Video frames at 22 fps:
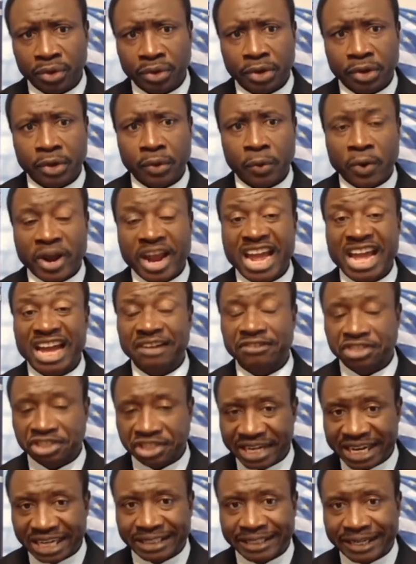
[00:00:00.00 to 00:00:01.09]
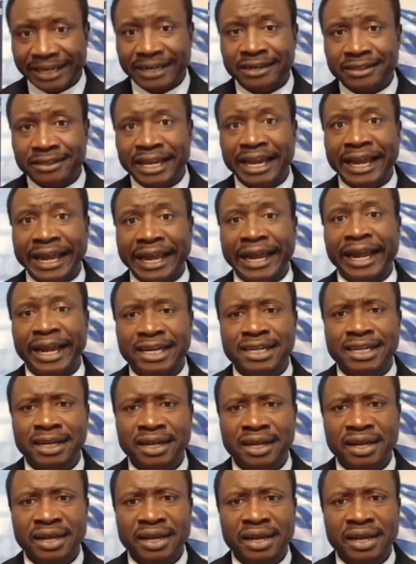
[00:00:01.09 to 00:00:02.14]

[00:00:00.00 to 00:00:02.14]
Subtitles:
We have stated that